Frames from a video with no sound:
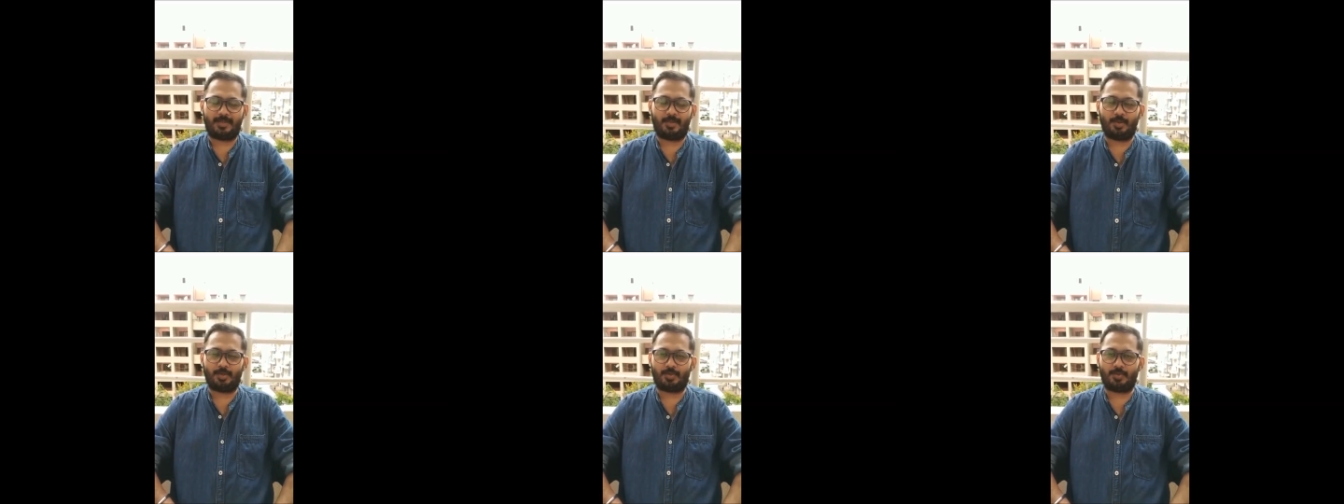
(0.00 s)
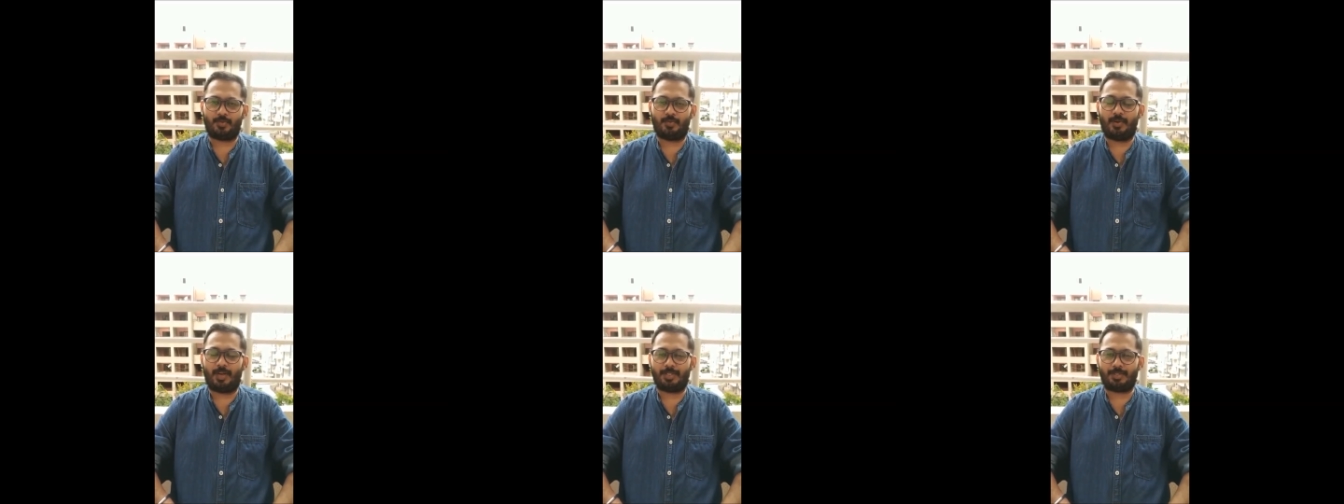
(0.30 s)
those
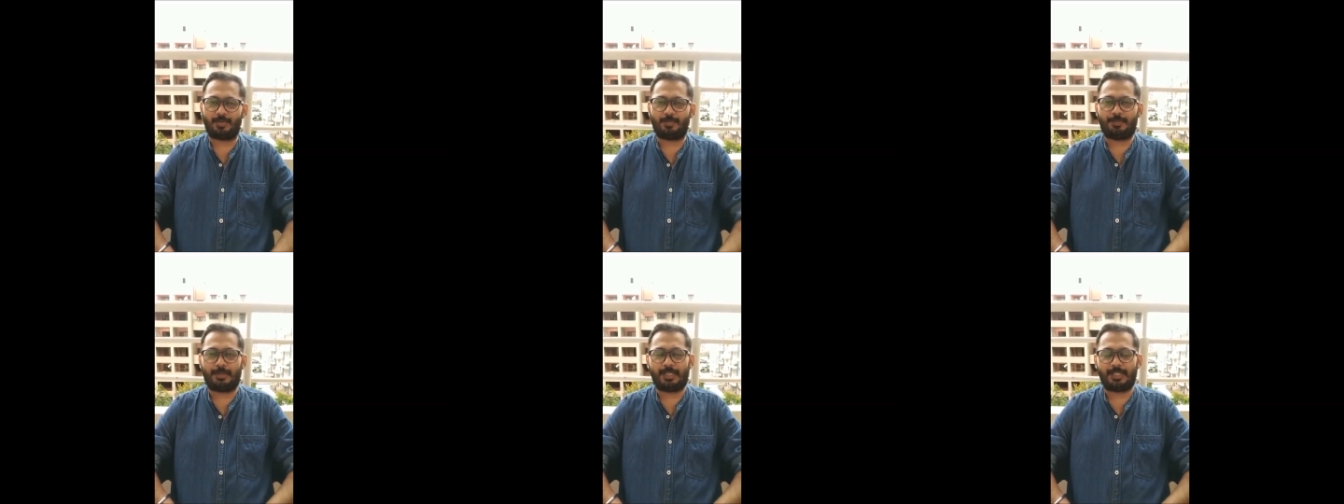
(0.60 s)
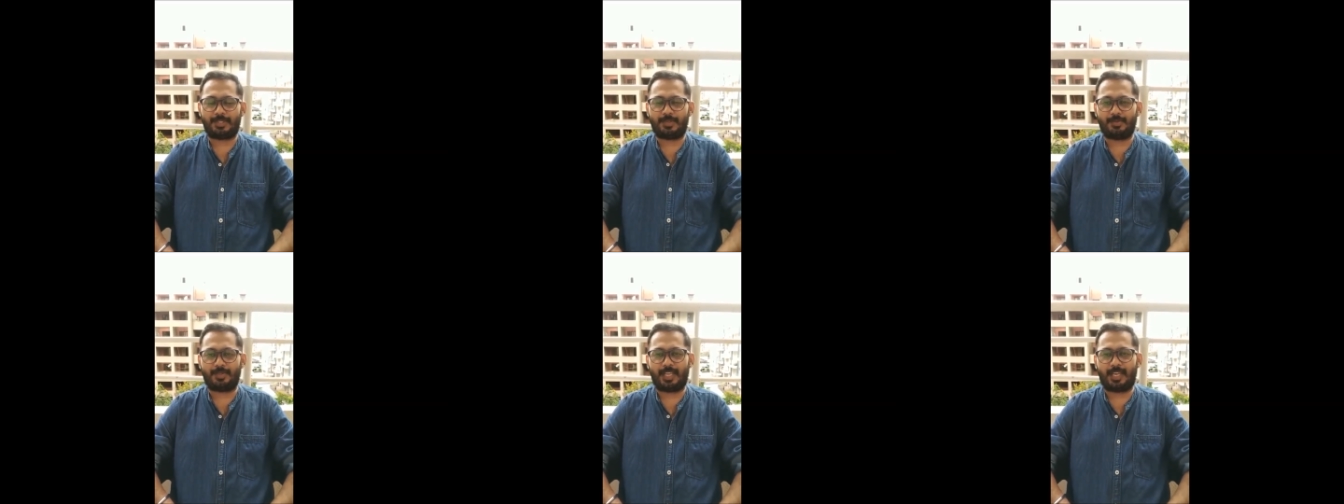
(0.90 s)
who want to
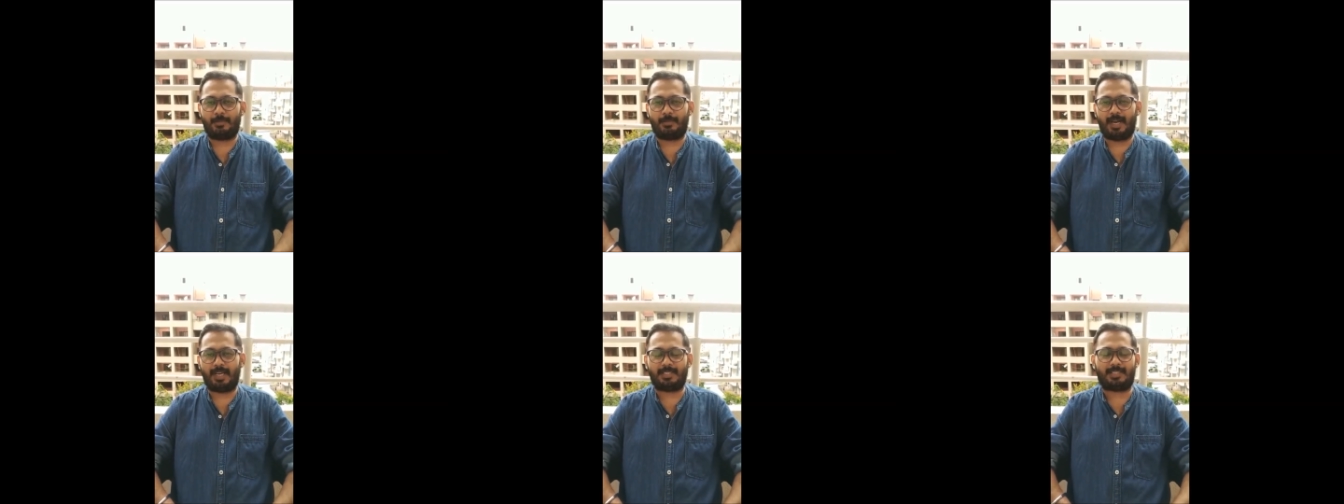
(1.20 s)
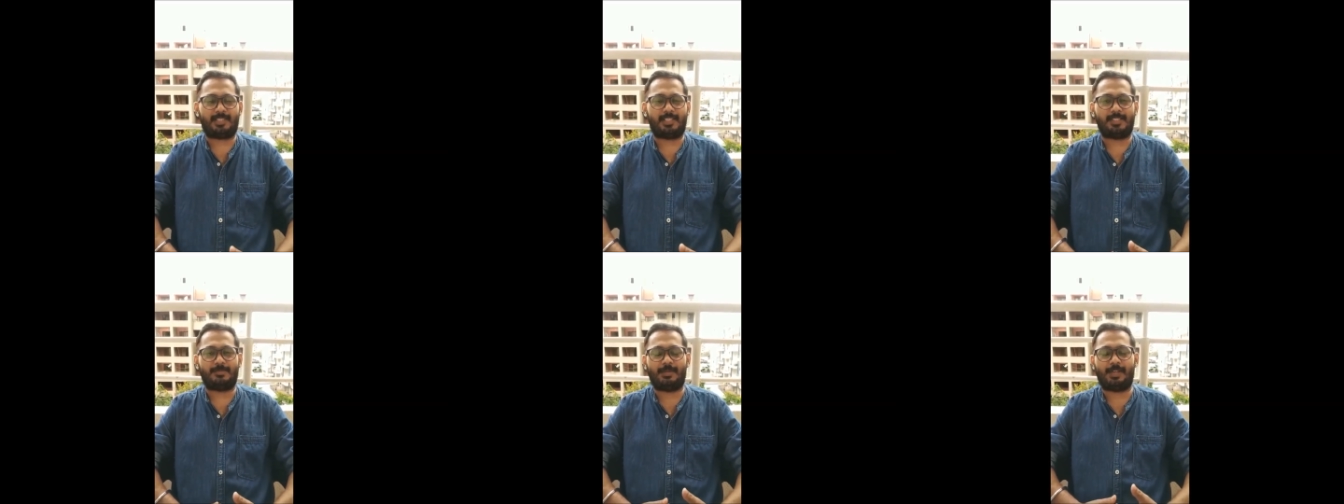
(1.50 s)
pursue their
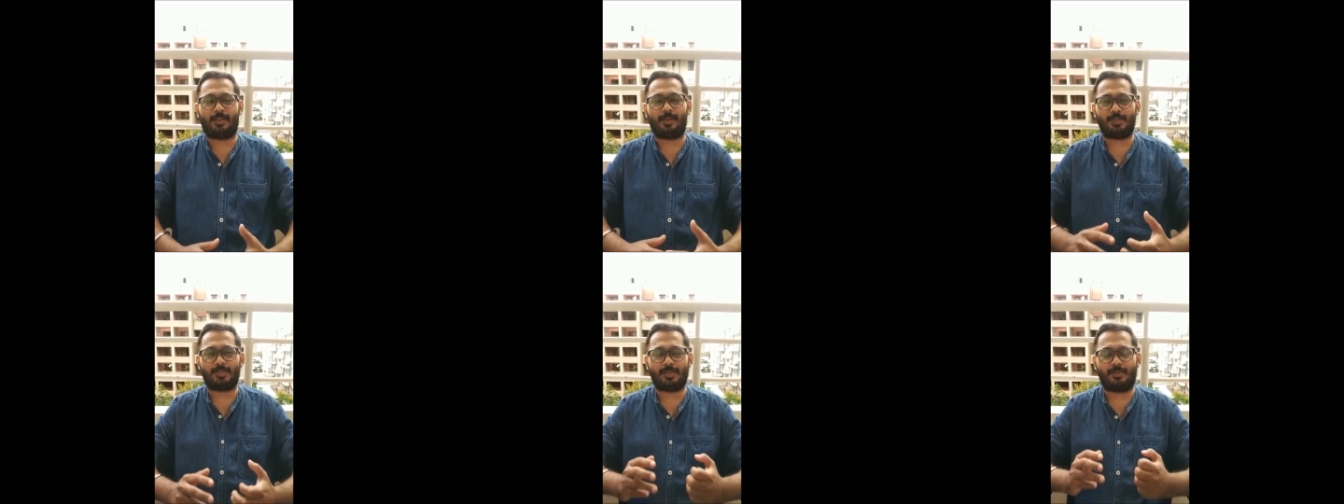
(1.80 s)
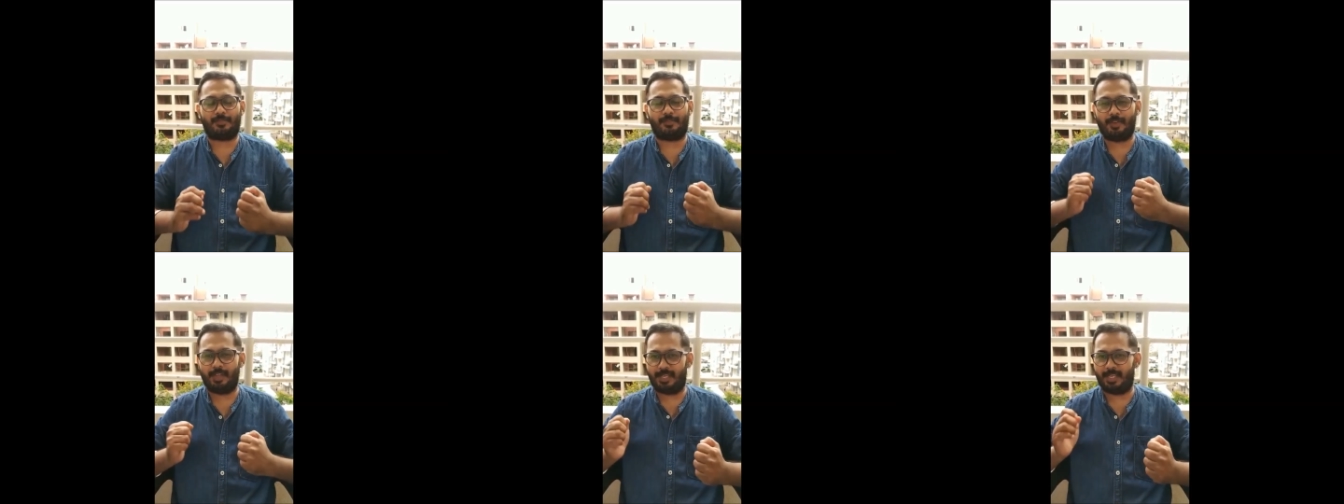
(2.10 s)
master's because
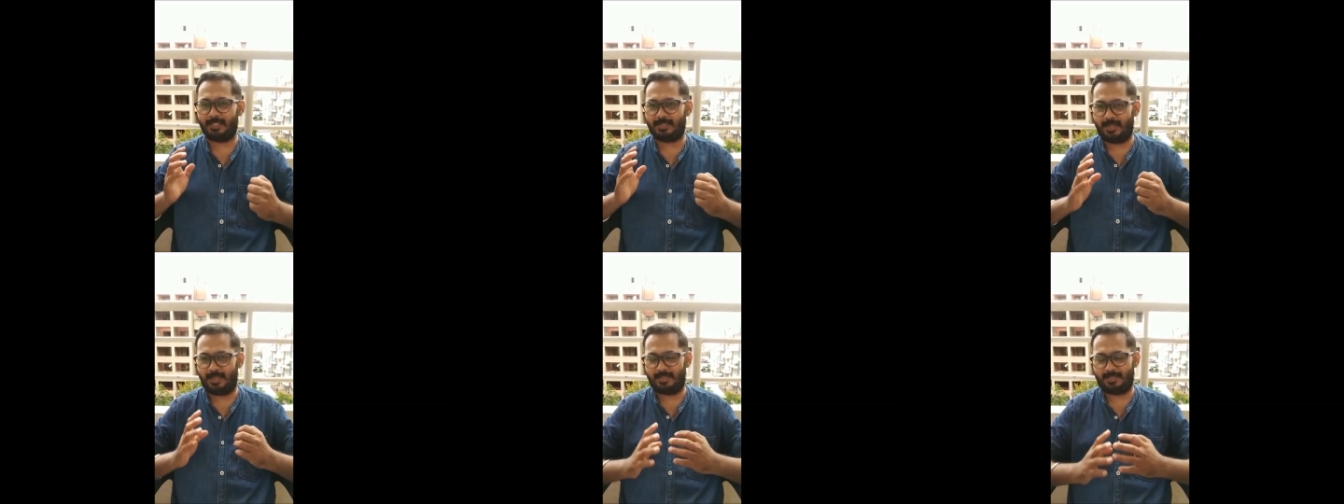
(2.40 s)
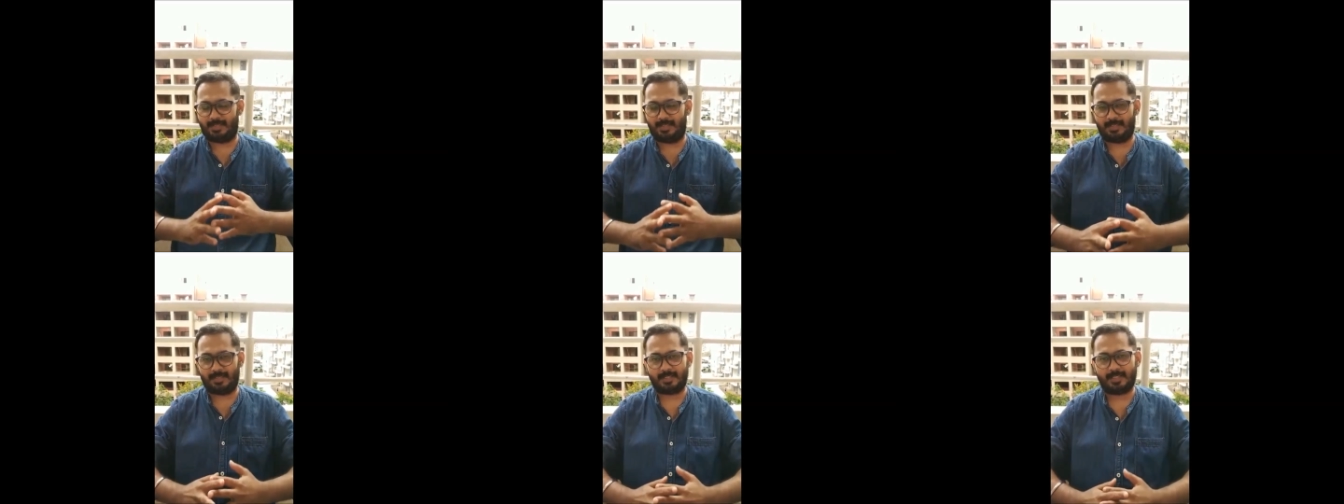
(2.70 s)
of various
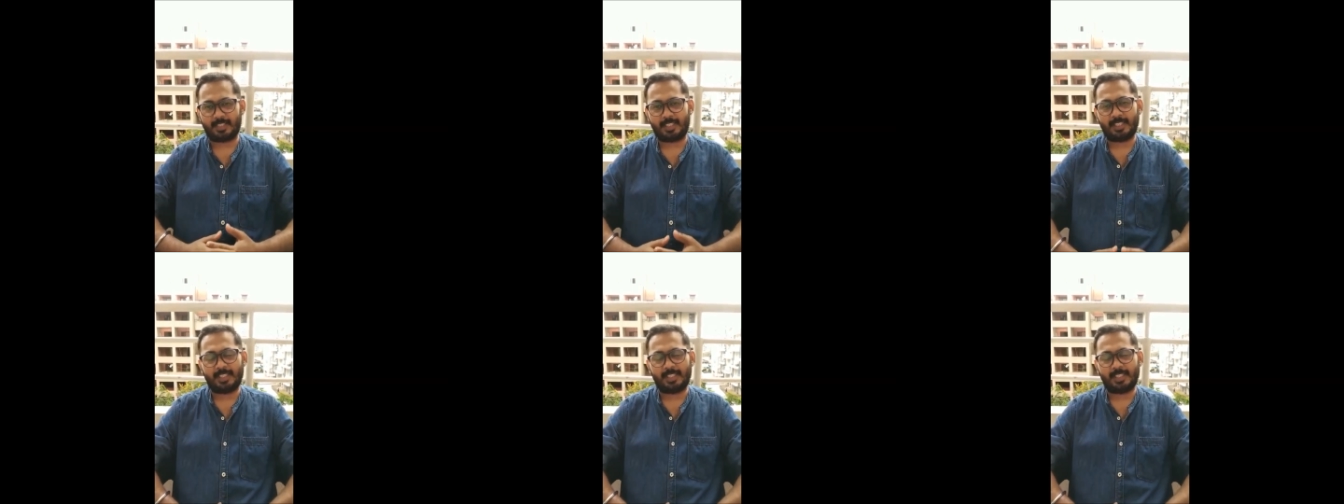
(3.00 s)
reasons.